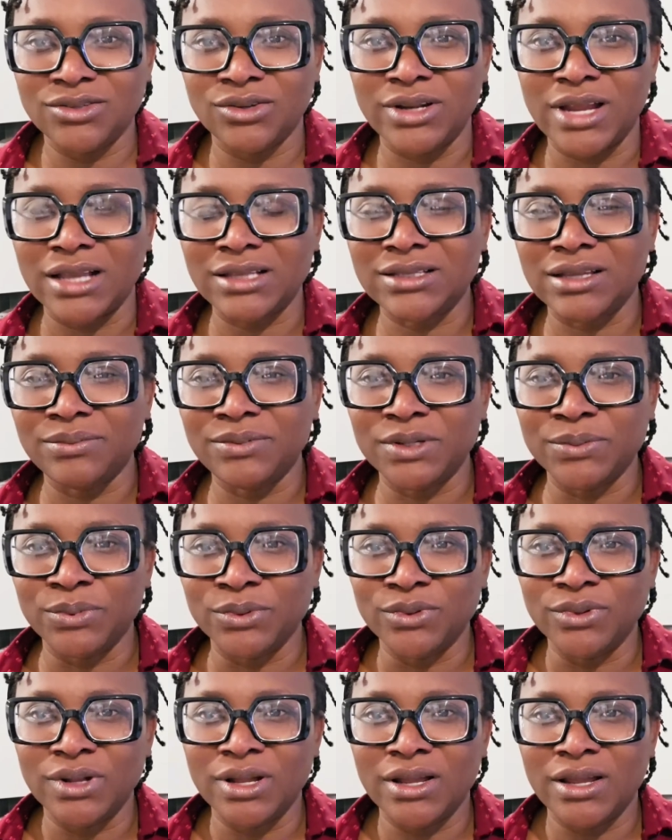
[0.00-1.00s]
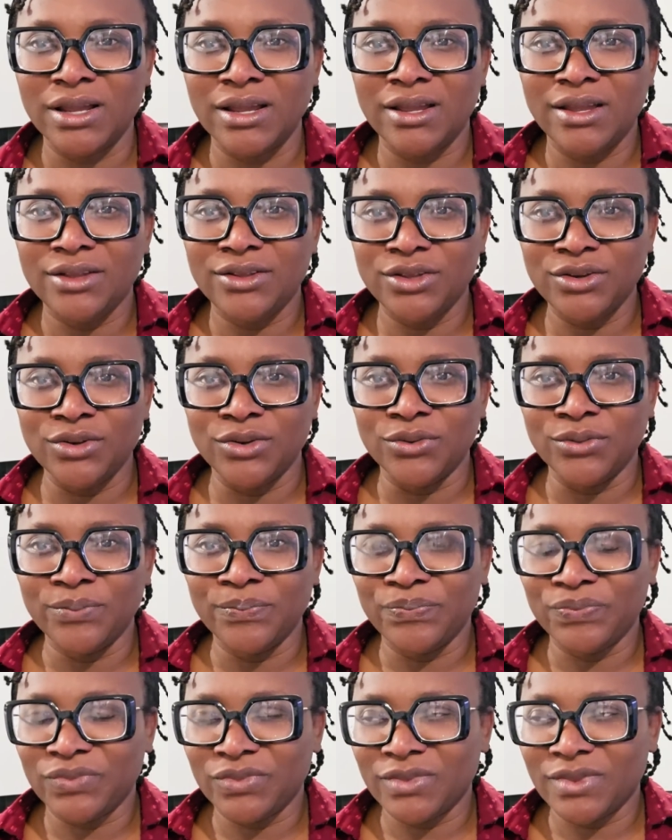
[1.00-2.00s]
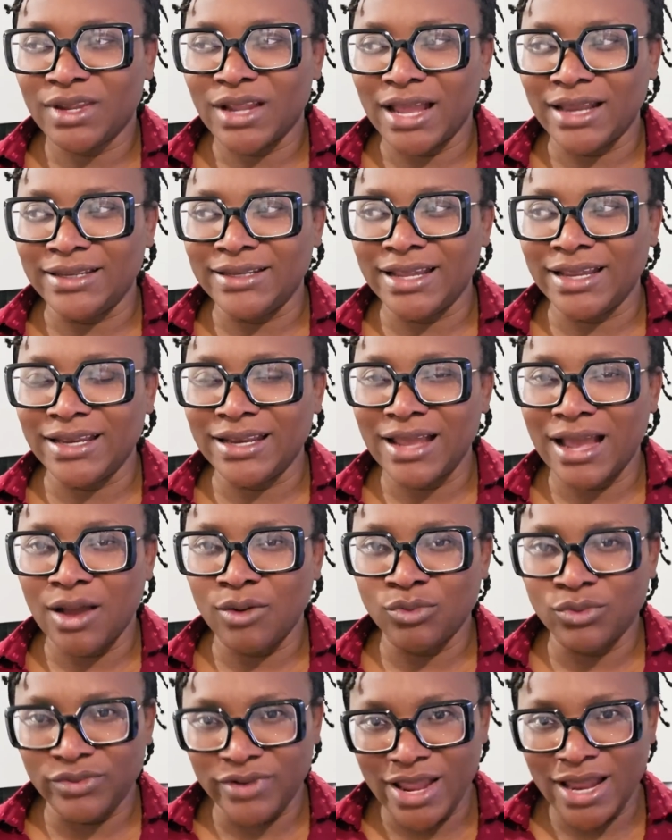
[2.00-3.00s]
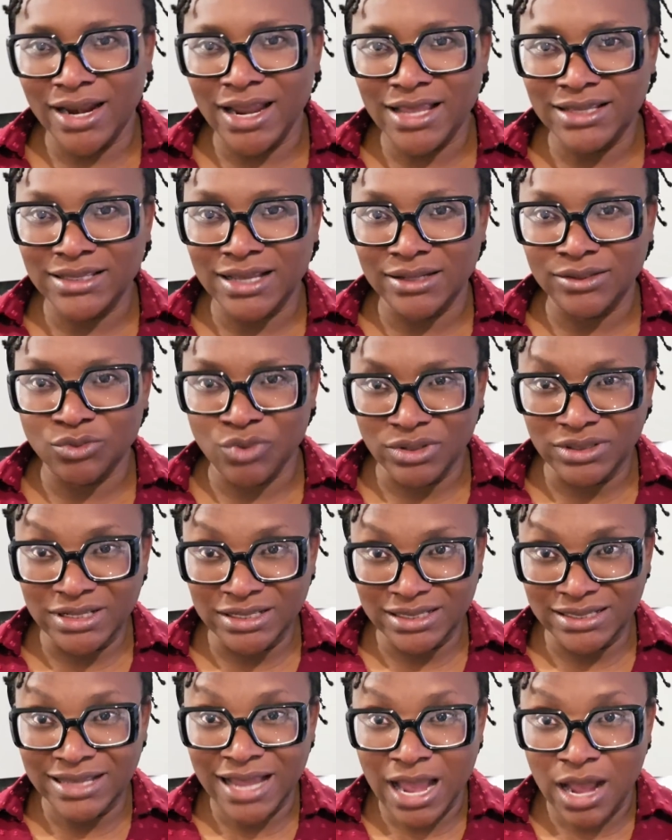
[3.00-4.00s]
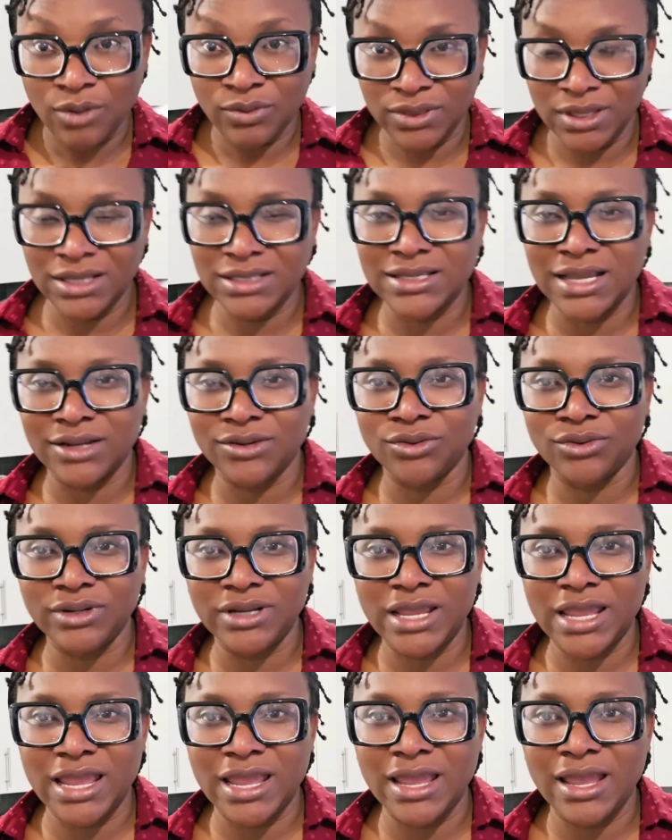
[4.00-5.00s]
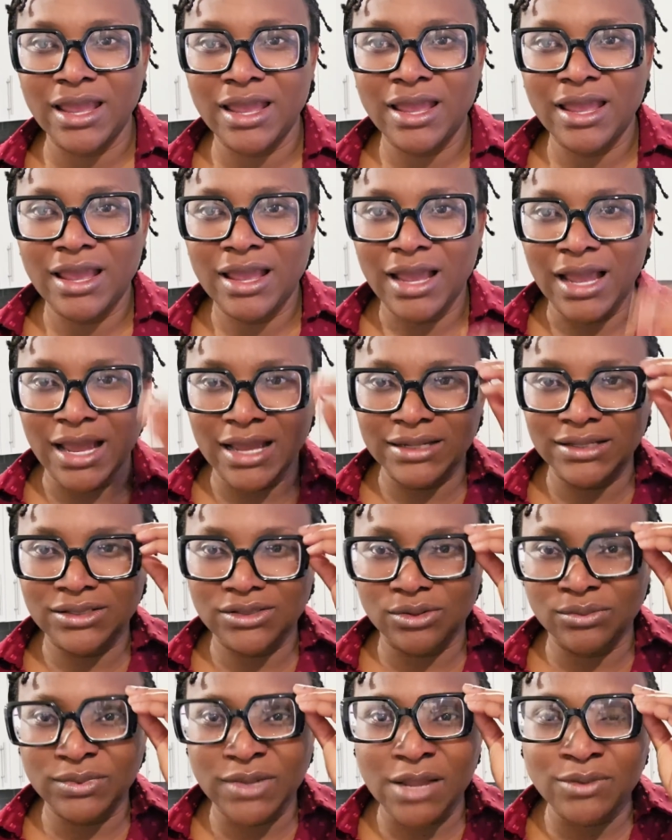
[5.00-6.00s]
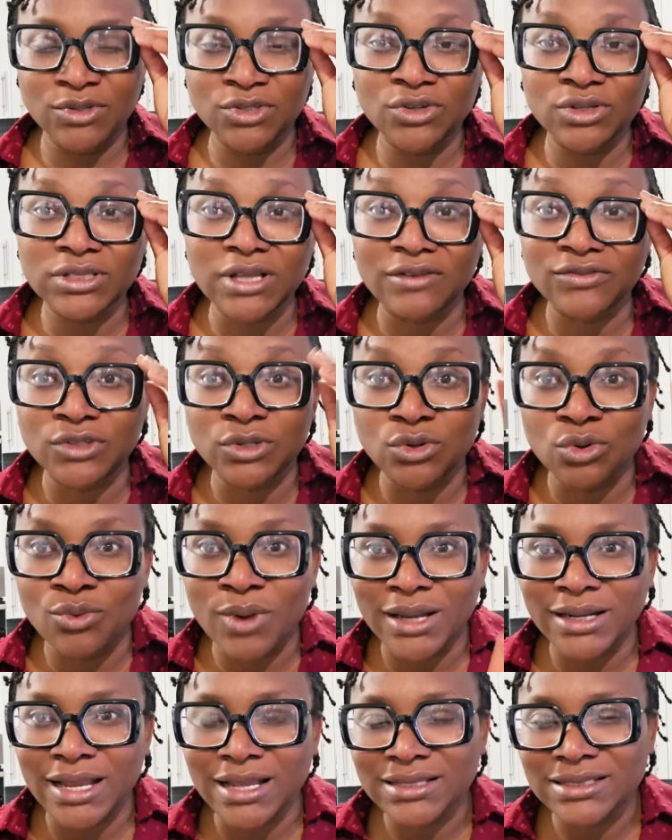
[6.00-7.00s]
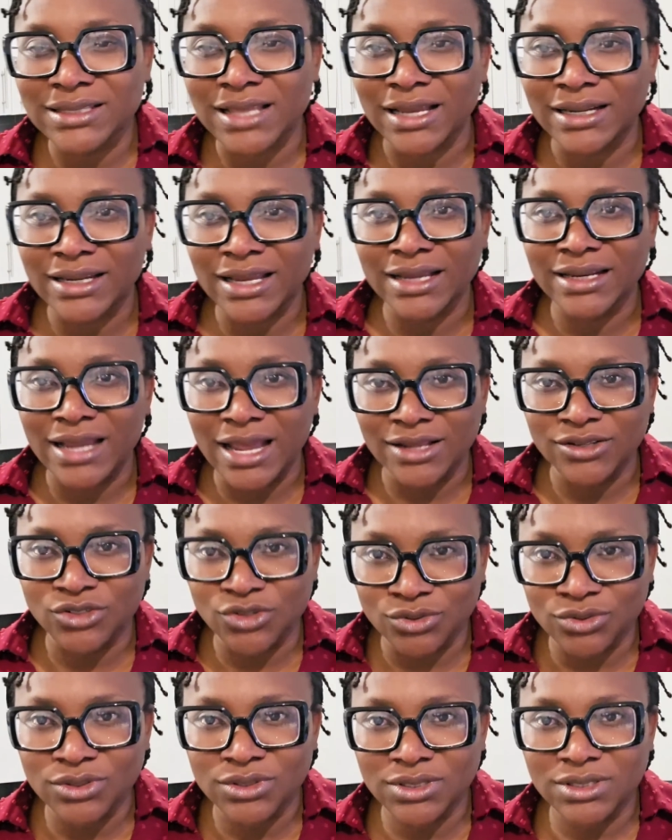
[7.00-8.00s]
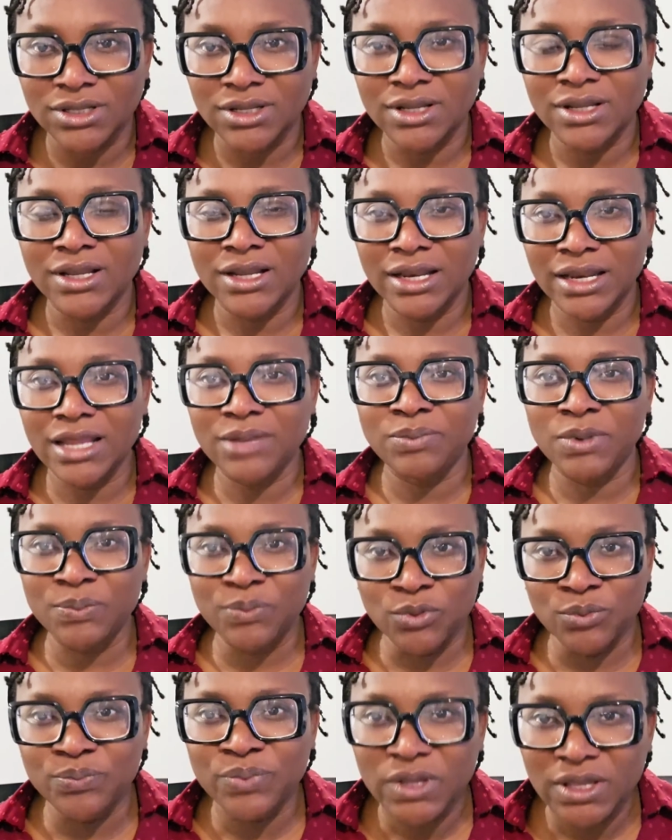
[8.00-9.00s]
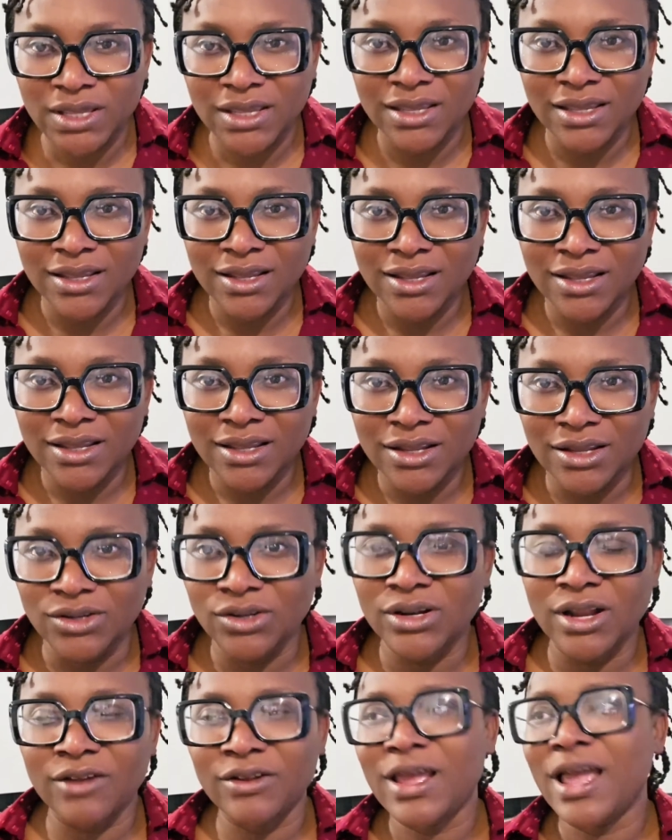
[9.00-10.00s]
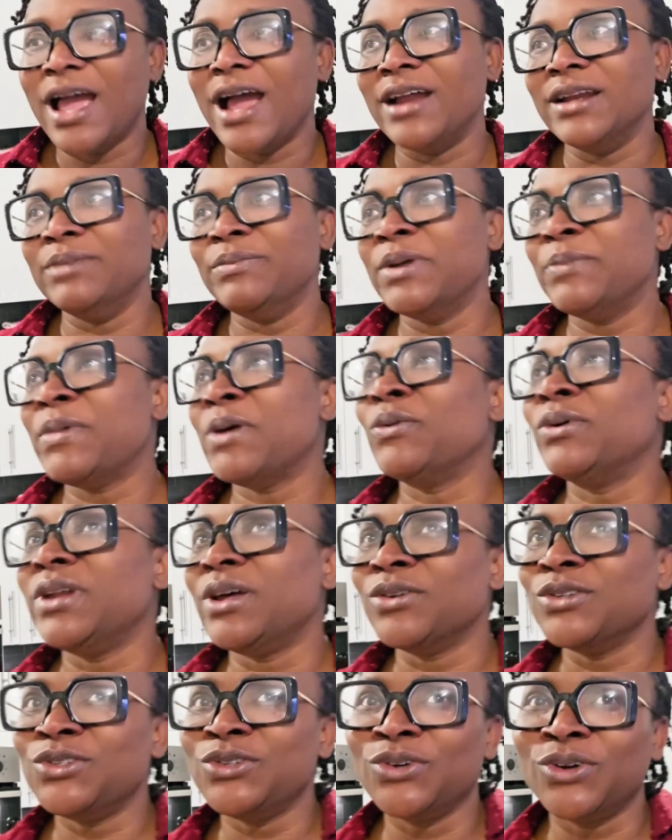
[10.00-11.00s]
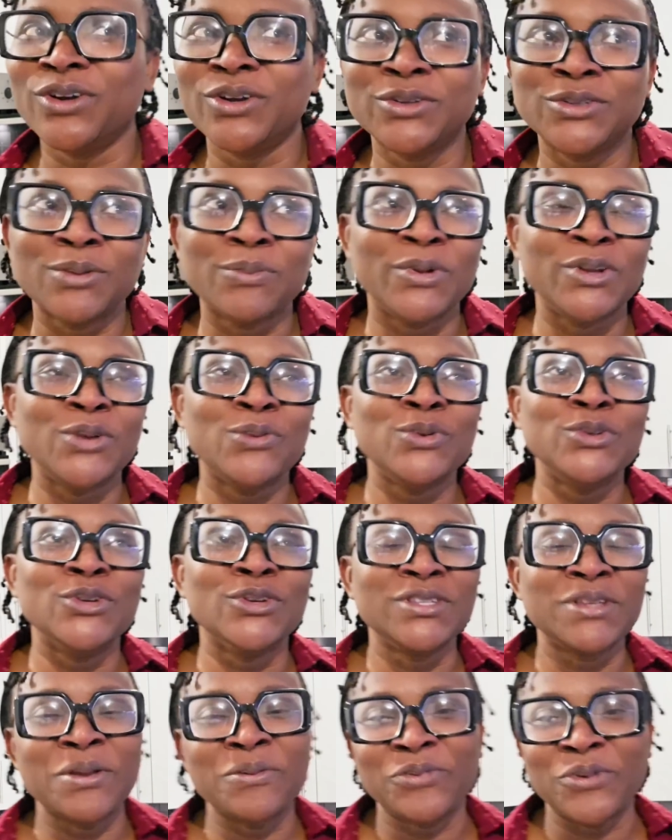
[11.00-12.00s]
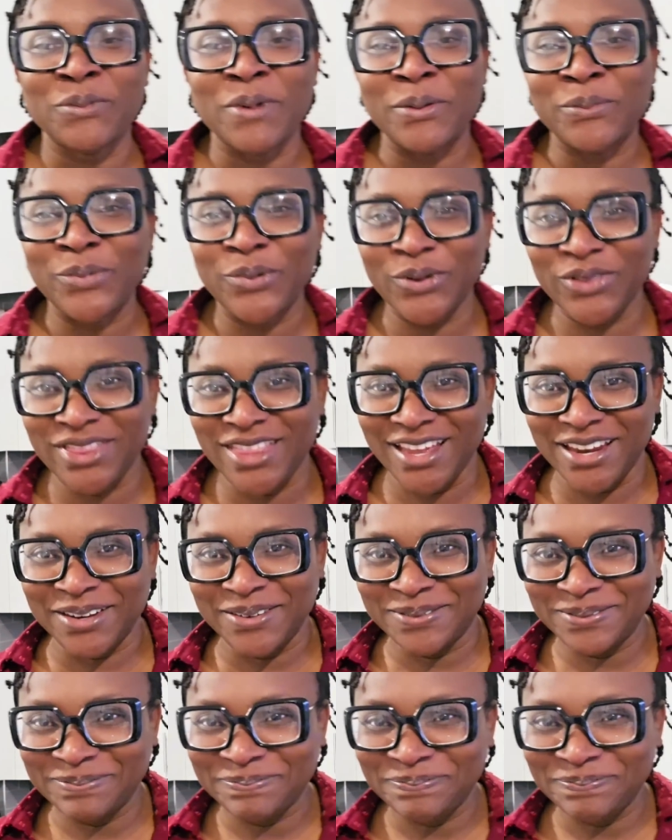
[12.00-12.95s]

unacceptable, and then I will realize that, well, this is how things are done here. And sometimes you just have to lower that standard and just let people be. You don't know. I remember when I was young, somebody who just came from abroad then,